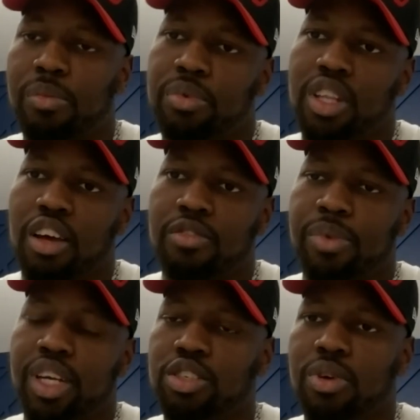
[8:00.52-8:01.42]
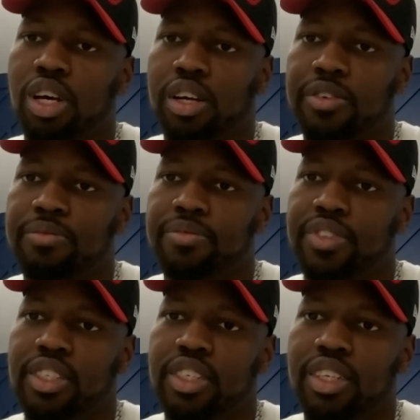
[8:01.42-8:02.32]
a productive player as well.
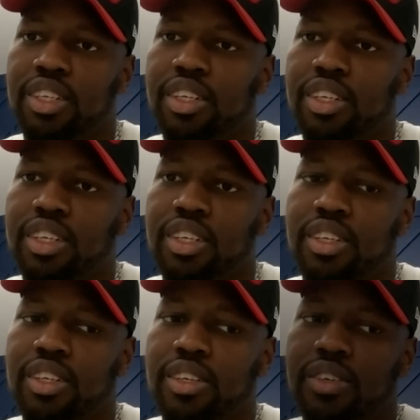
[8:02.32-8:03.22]
Thank you.